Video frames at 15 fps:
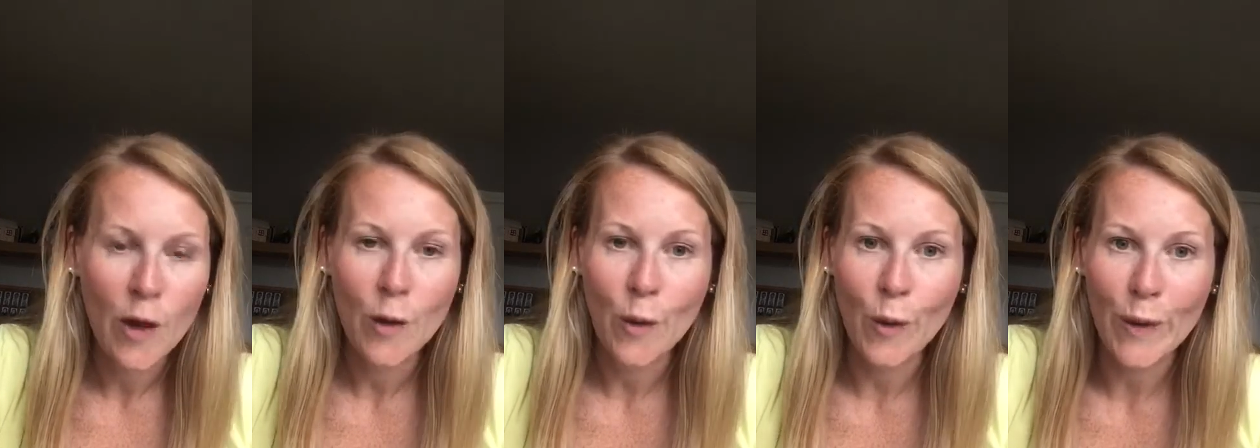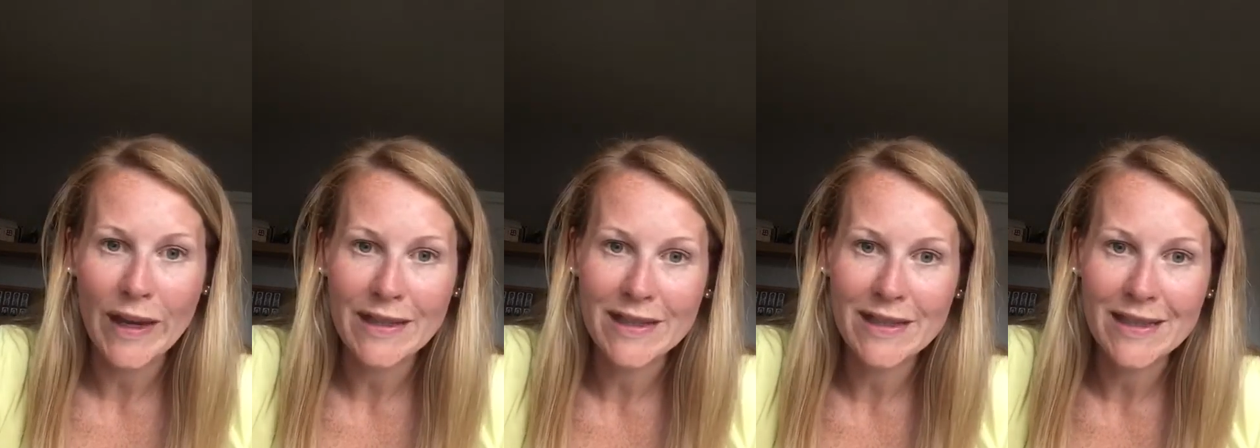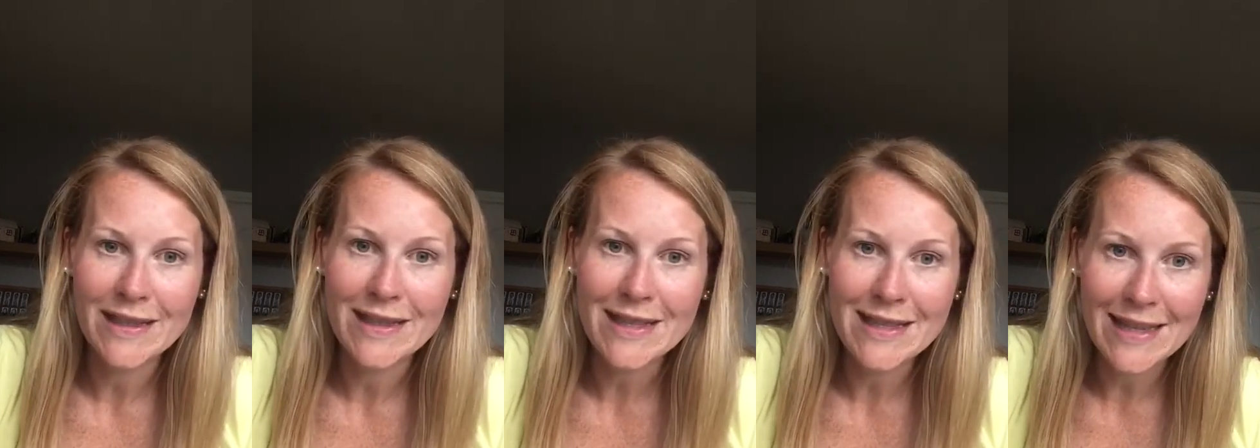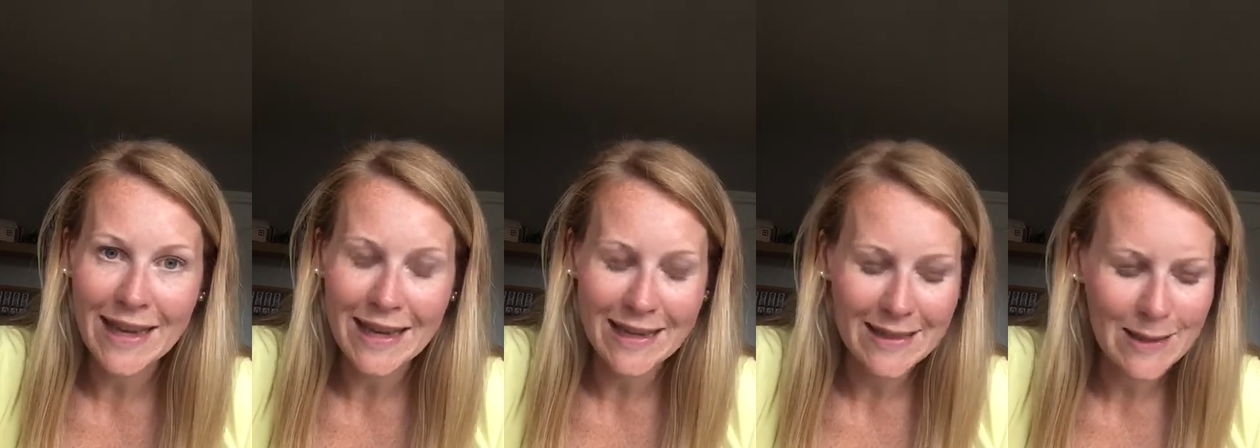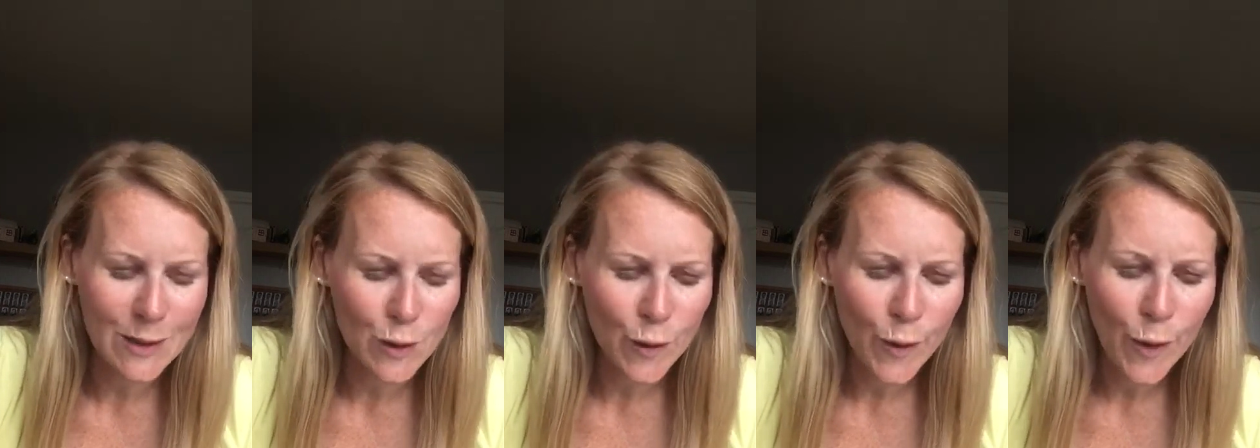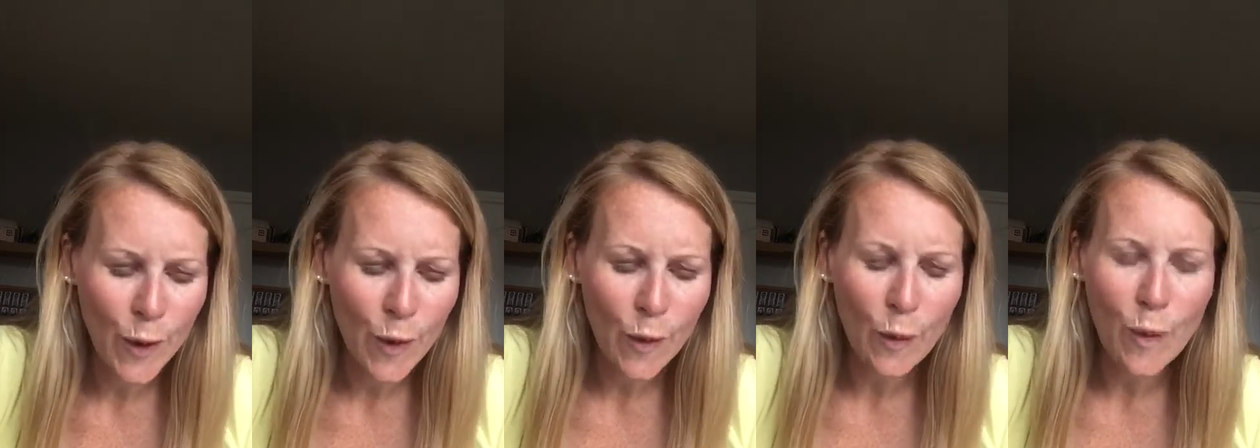Question 6.
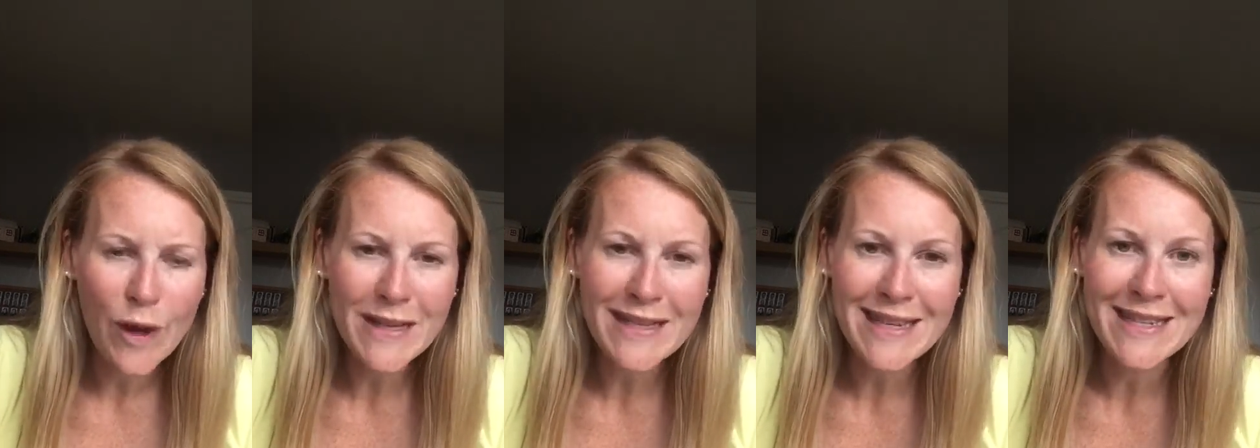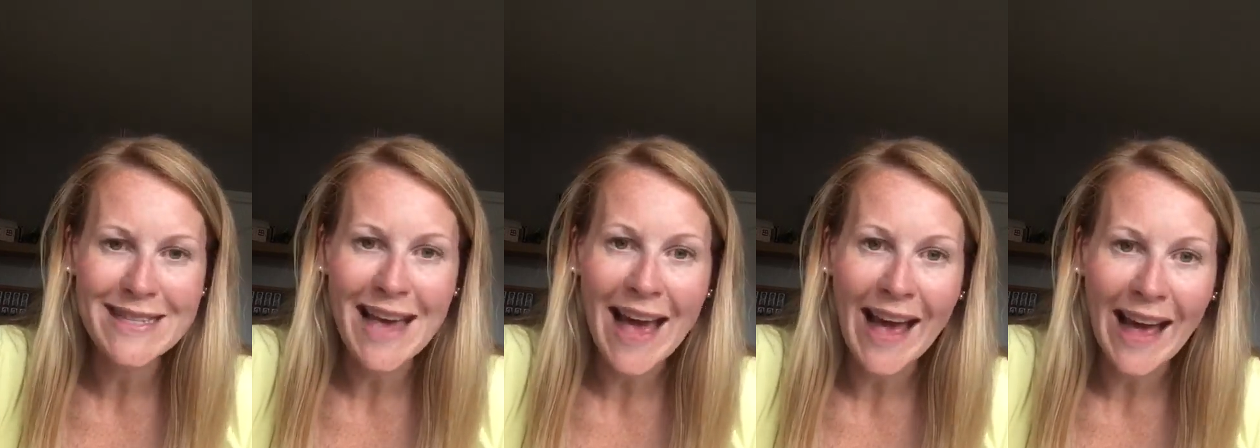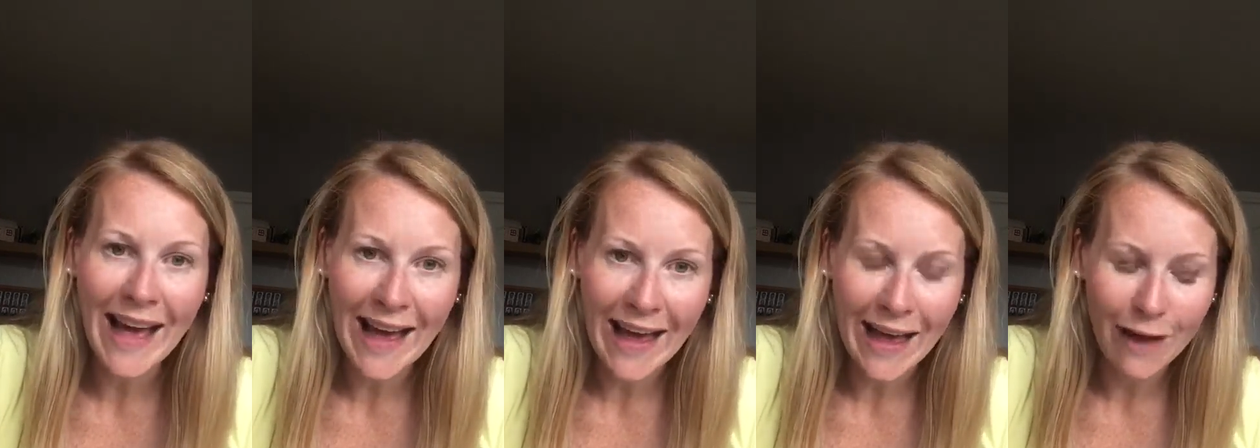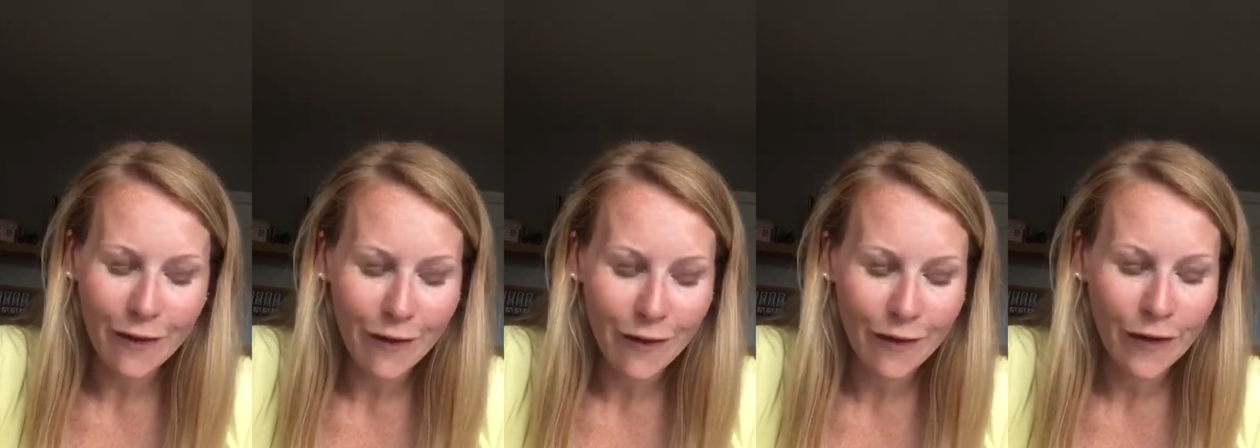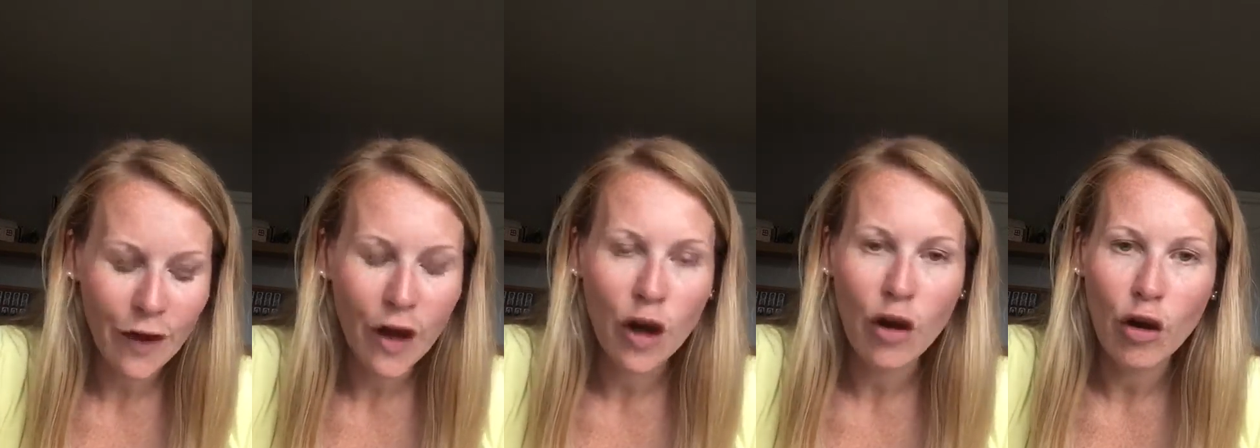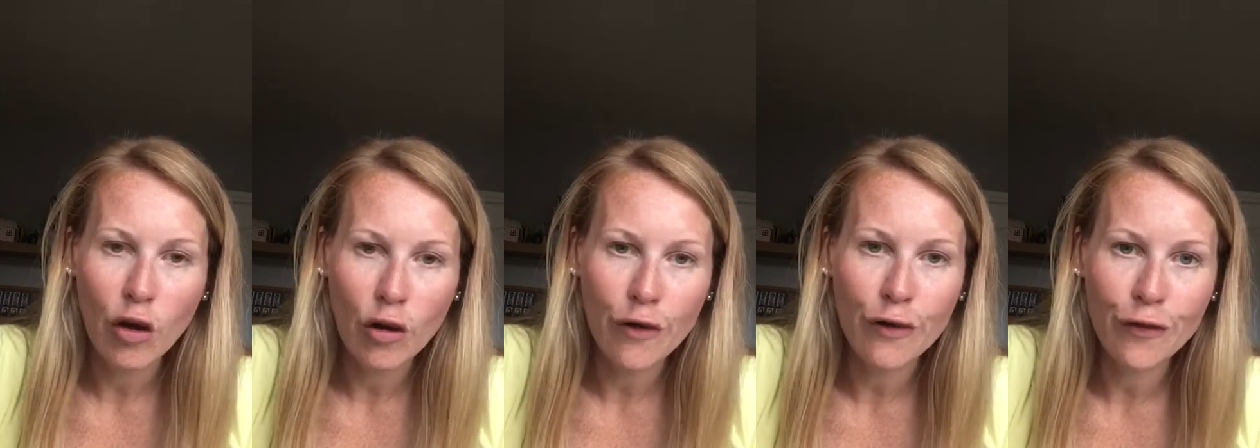What is half
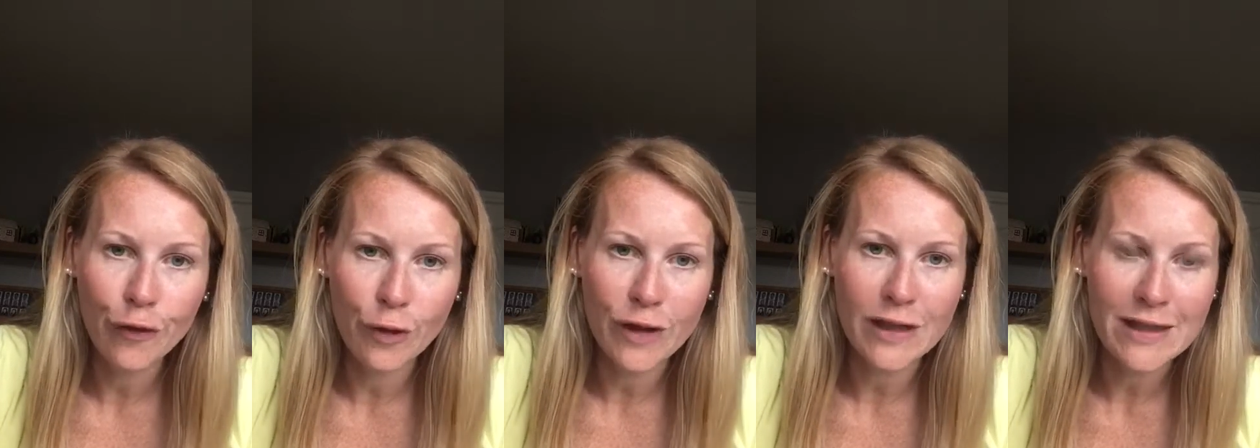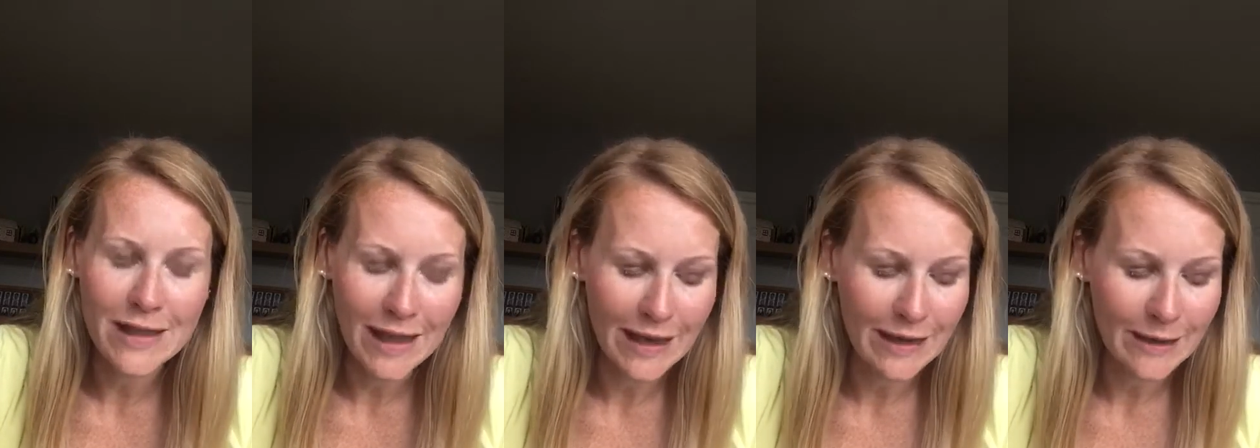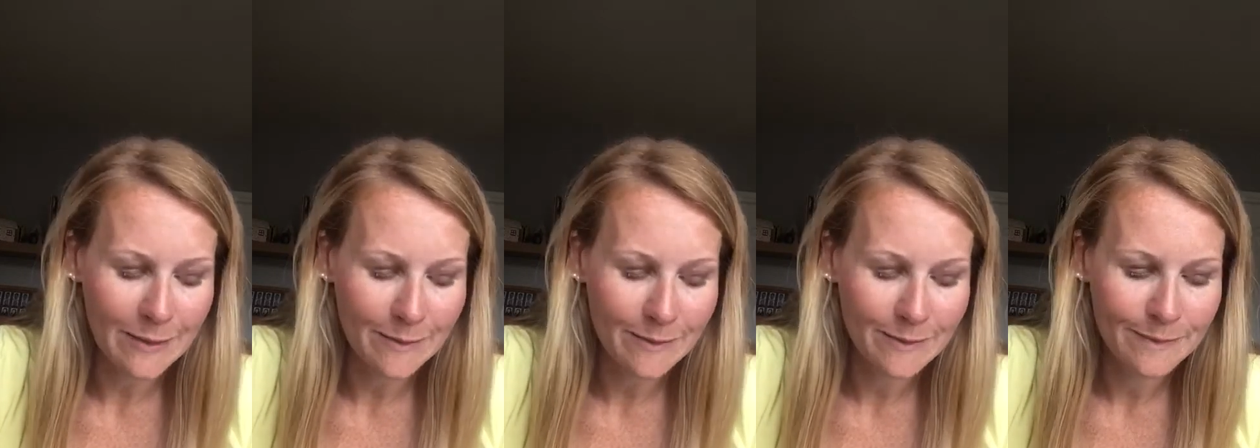of 14?